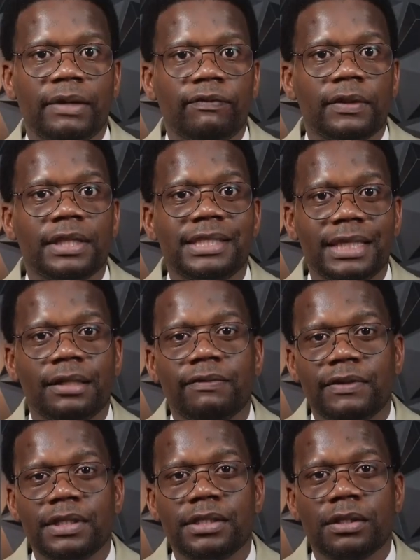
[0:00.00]
but for the sake
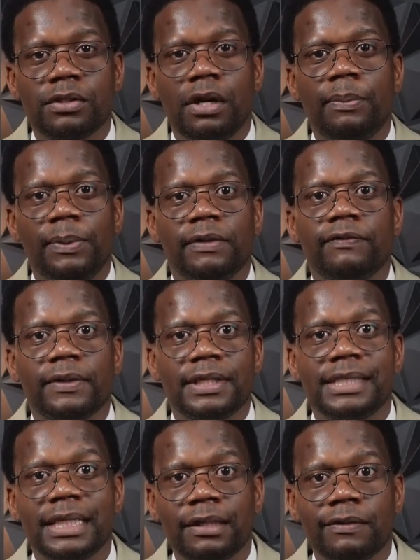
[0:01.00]
of this example and for
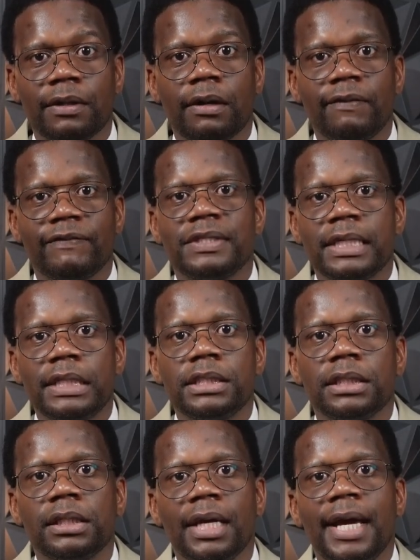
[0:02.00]
the sake of the
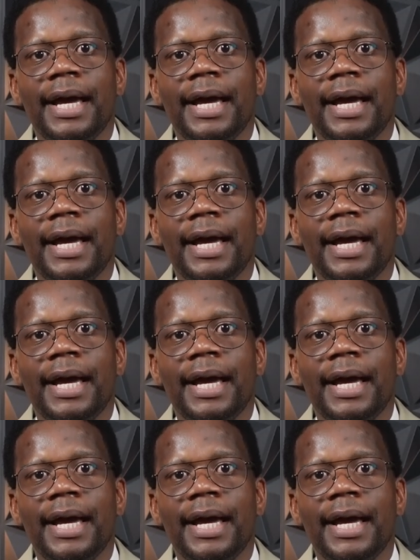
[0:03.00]
conversation,